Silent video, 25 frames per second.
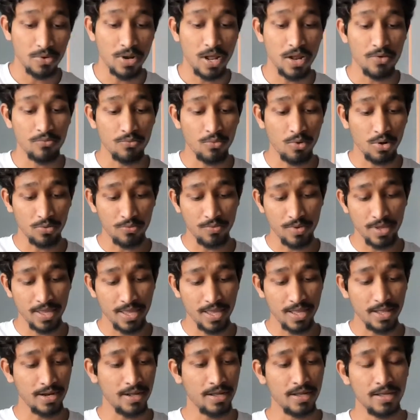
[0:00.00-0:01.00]
and what we
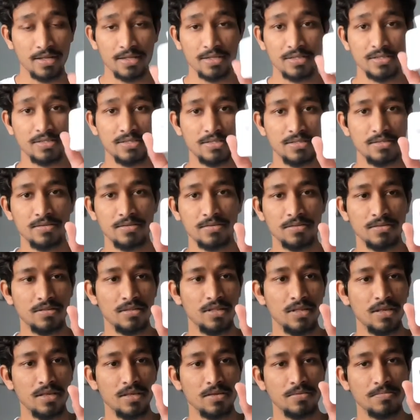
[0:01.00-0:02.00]
get is
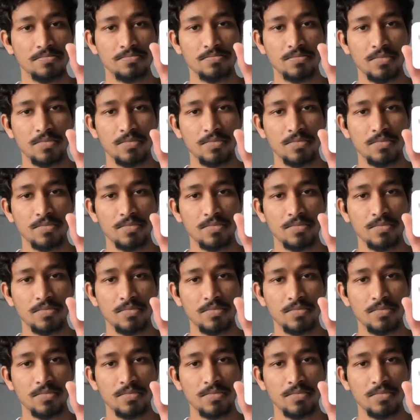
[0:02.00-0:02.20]
the